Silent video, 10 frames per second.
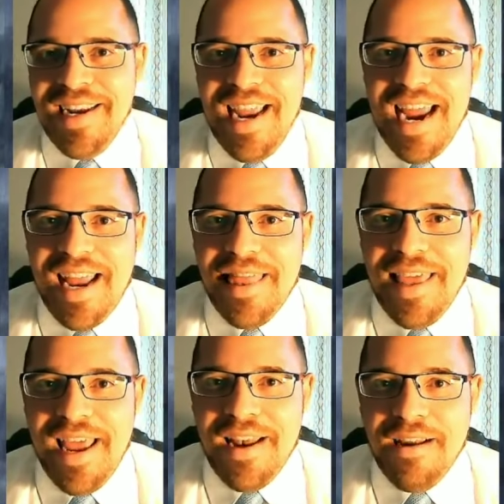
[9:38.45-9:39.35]
And
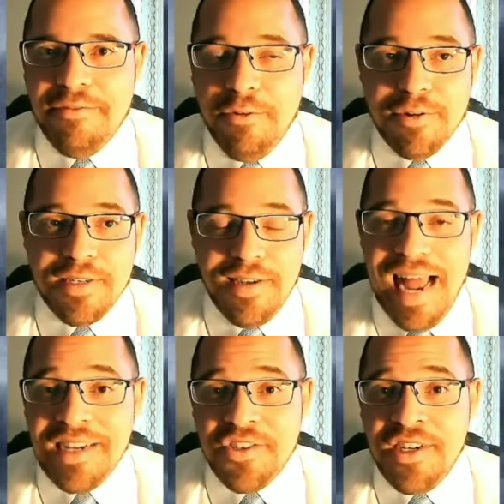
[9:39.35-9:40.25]
then, of course,
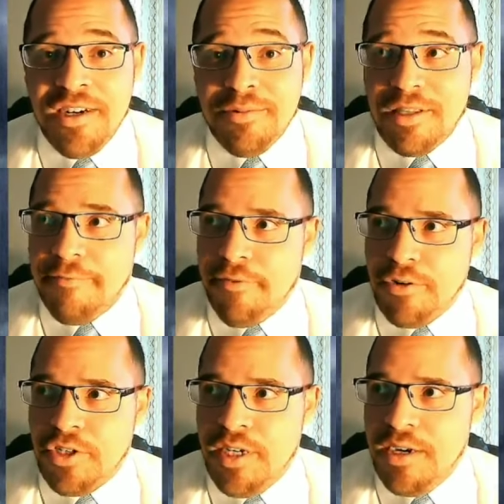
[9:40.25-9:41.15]
last year was the
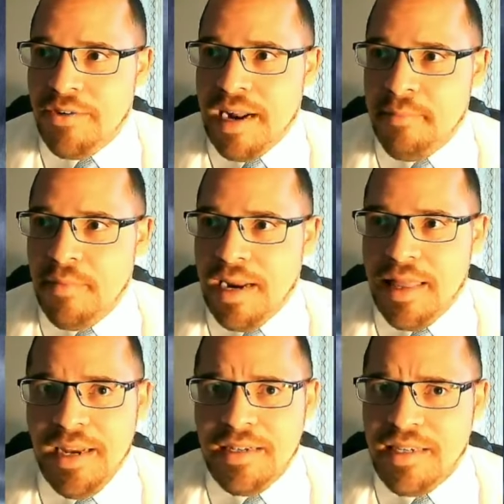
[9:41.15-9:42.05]
first year, and I, I
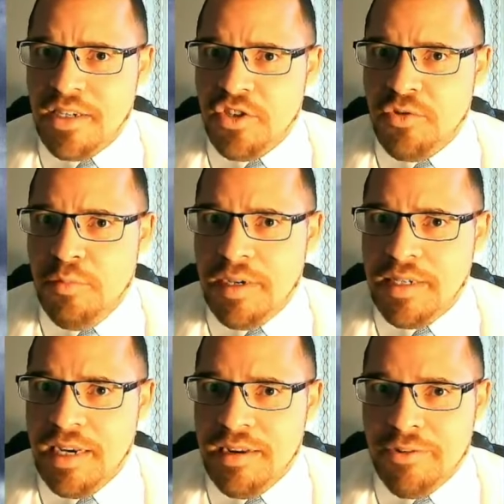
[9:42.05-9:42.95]
think since
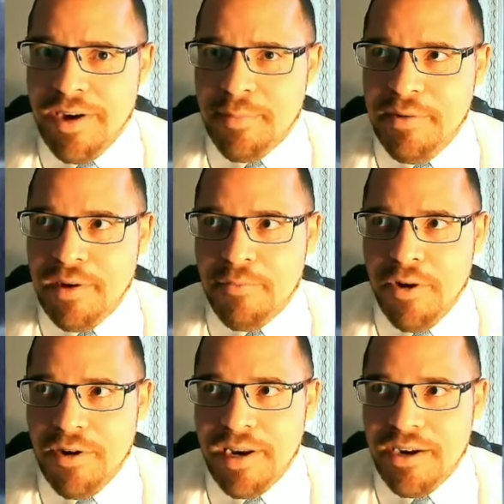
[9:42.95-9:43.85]
20, correct me if I'm
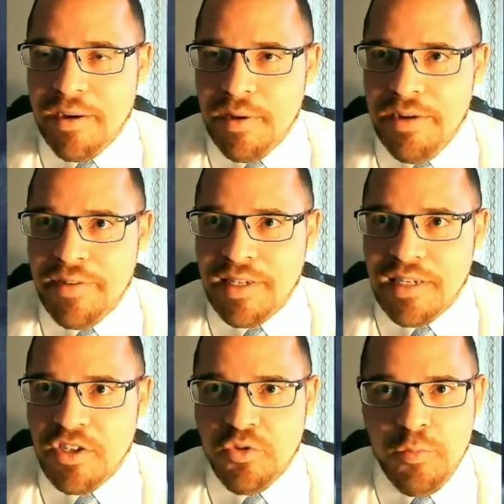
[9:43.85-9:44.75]
wrong here, I believe it's
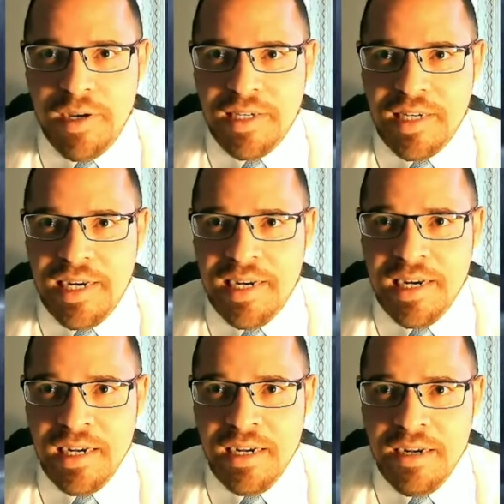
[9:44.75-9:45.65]
since
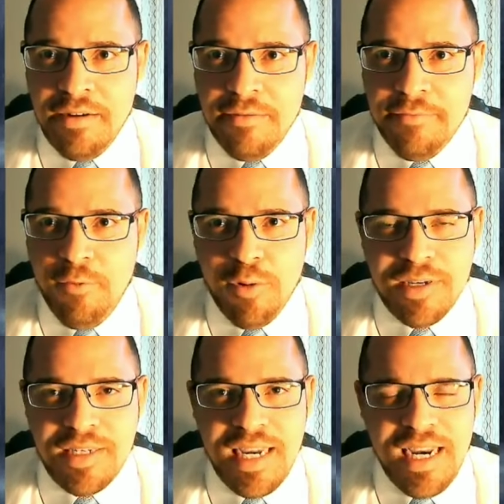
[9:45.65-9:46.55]

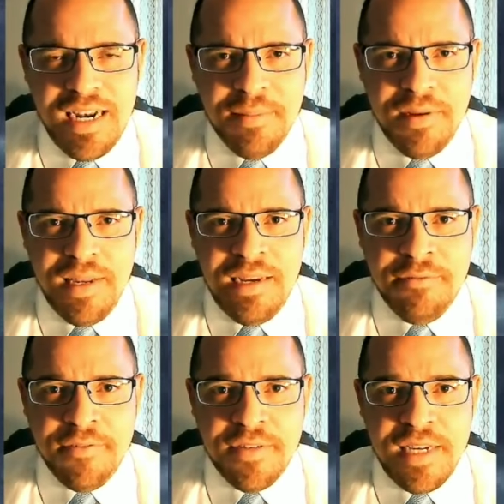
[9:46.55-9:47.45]
2014, I
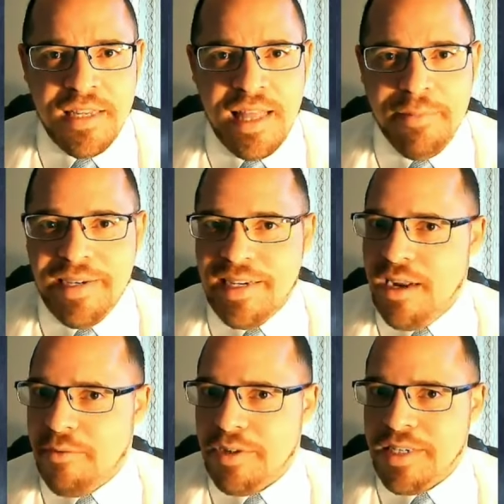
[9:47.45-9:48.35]
believe, since that we did
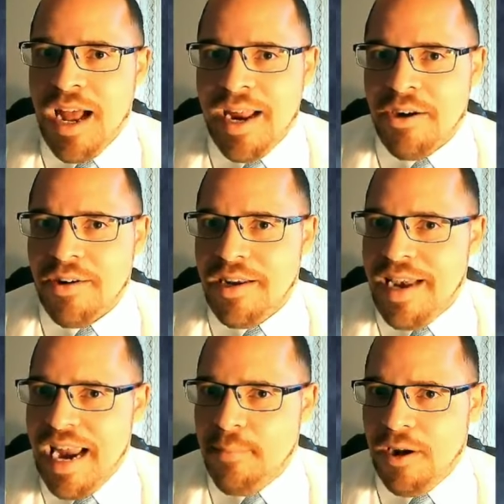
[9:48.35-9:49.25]
not retire a
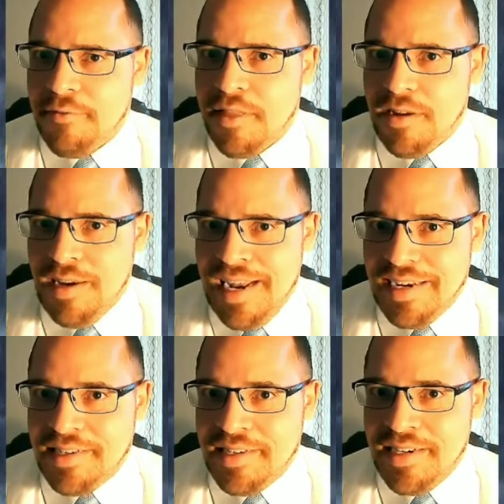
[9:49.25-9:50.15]
name off the
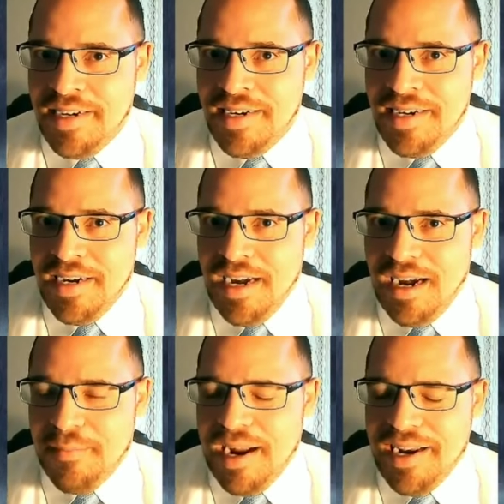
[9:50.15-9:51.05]
list.
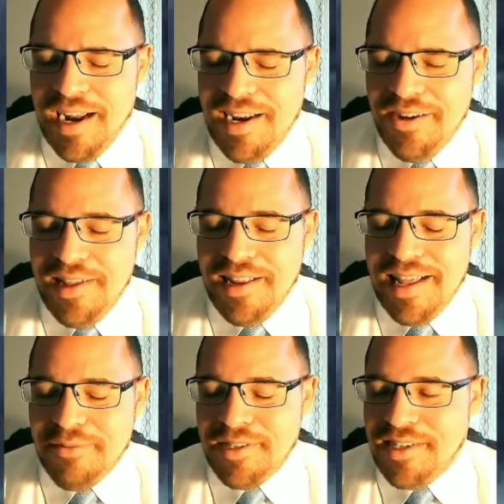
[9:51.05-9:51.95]
Um, I, I, know that,
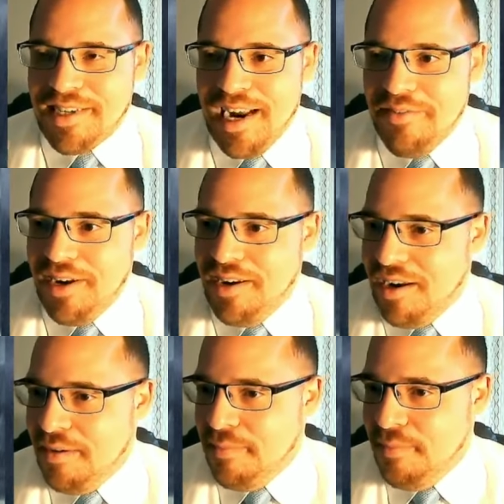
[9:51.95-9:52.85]
that was just kind of an,
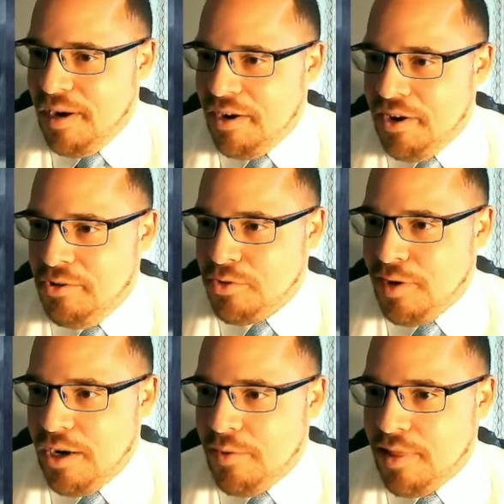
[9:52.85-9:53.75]
uh, unusual.
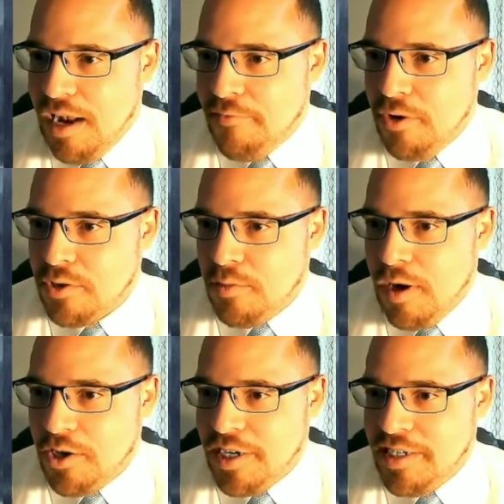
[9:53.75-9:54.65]
I know a lot of folks were
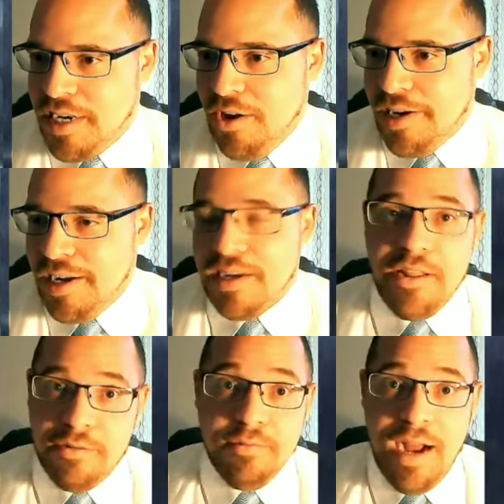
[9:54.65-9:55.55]
watching Idalia,
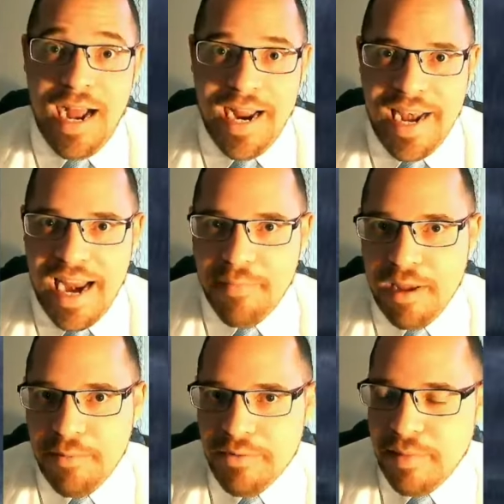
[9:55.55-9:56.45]
another I name
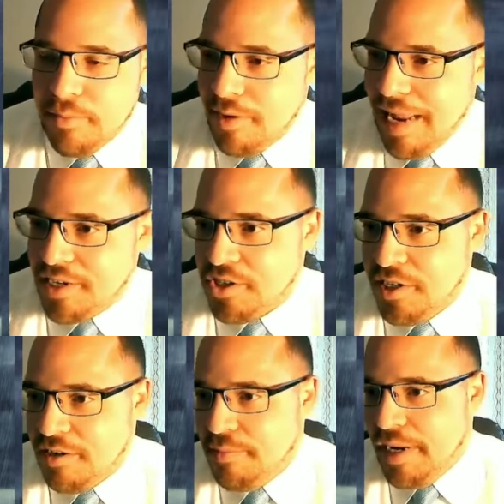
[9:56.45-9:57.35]
that we remember last
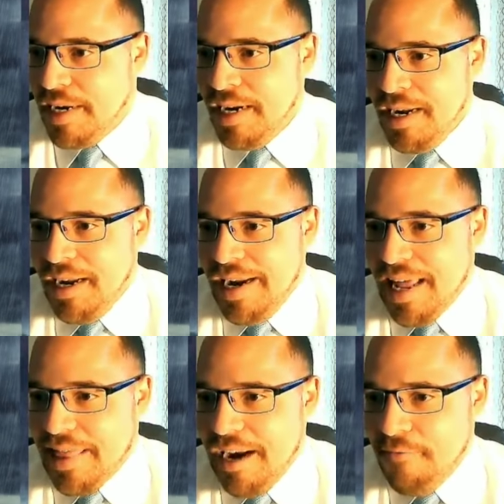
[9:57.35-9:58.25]
year. But
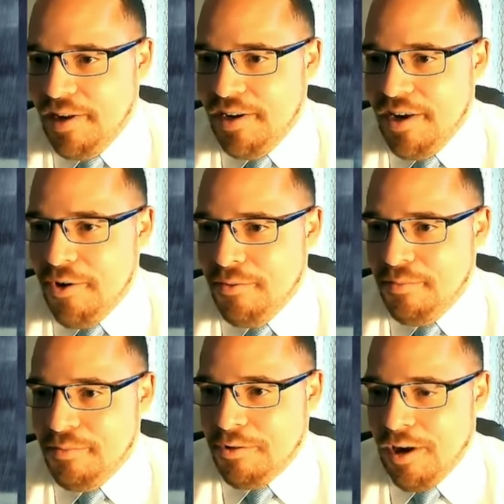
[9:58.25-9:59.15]
yeah, thankfully,
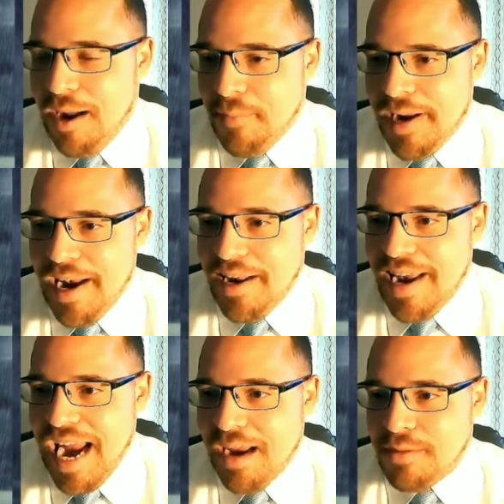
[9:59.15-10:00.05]
no complicated
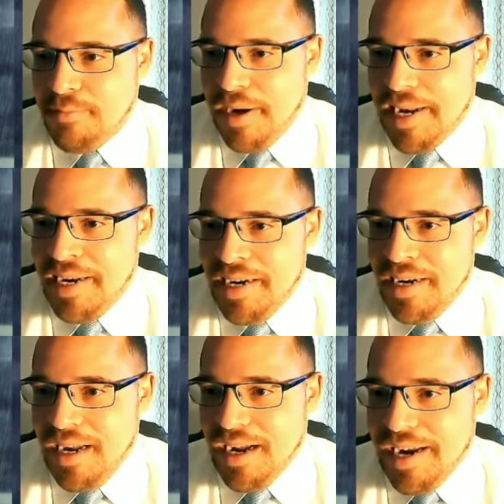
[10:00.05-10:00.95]
names. But
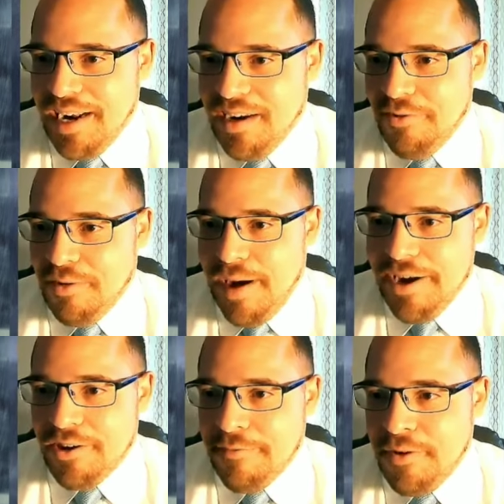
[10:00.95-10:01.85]
again,
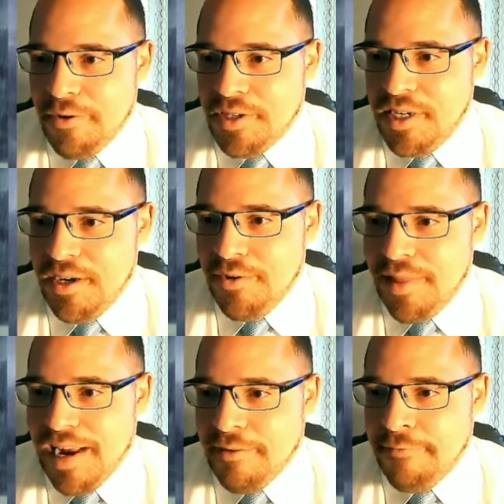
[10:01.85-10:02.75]
reminder to folks, too,
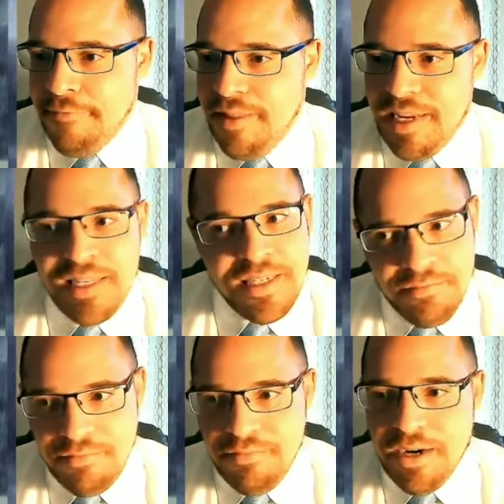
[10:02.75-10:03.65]
that if this
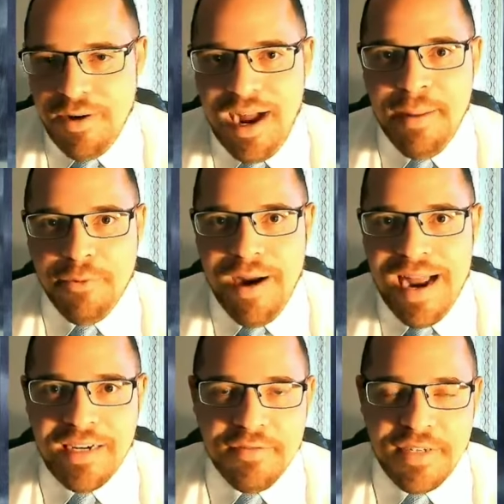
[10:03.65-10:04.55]
you know
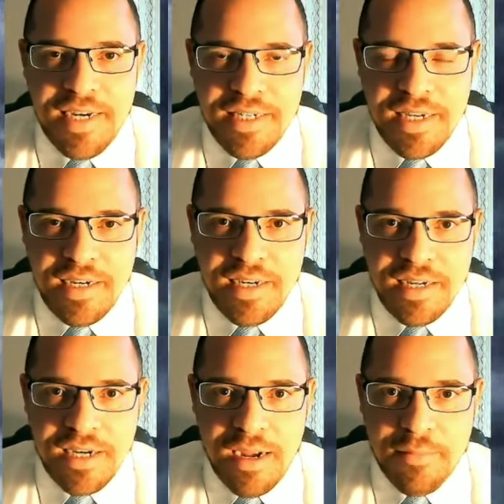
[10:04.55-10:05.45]
hyperactive season
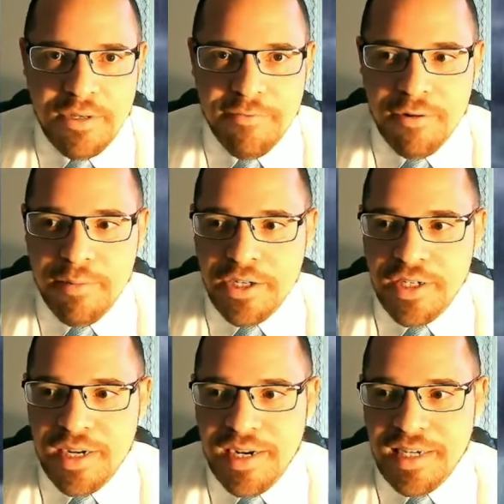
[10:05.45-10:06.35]
does come to
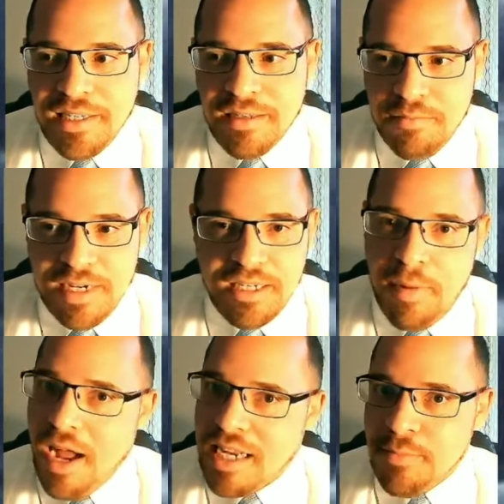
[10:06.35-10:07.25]
fruition, it's it's
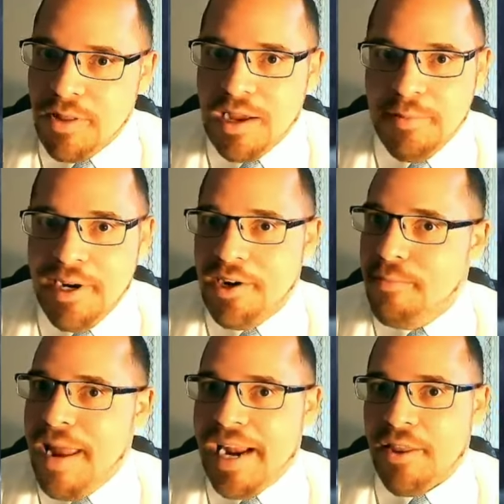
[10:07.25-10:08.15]
possible that we could
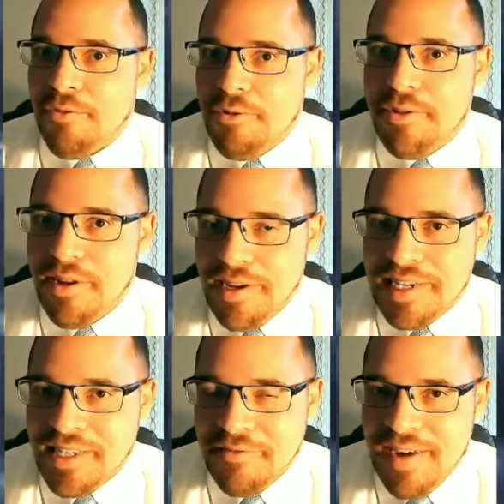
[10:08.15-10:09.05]
make it through the
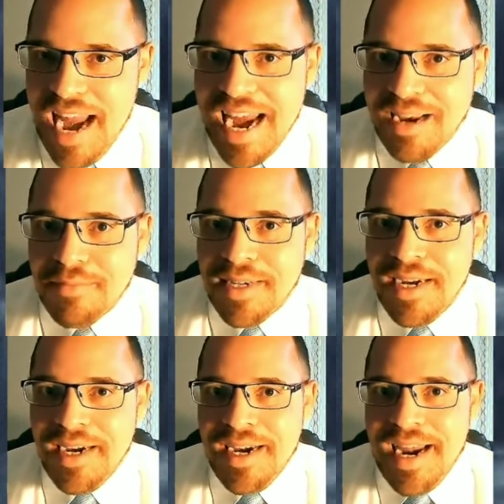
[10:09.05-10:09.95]
list of names.
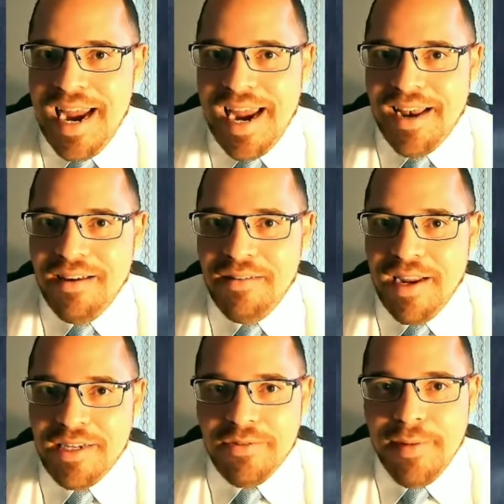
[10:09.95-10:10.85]
And
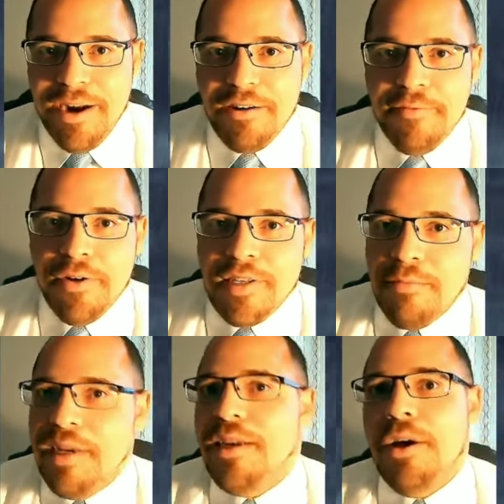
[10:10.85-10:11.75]
nice reminder to folks that
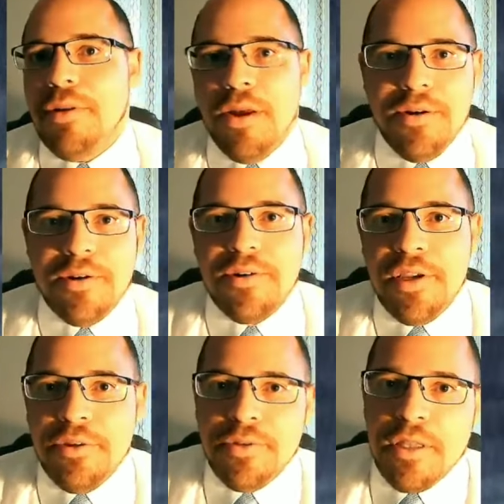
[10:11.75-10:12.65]
we no longer
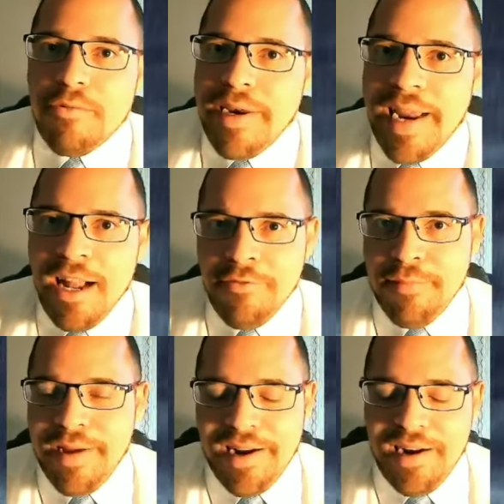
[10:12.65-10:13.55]
use the Greek
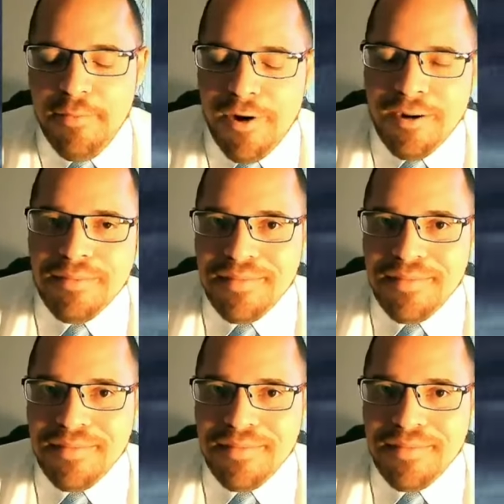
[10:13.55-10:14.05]
alphabet anymore.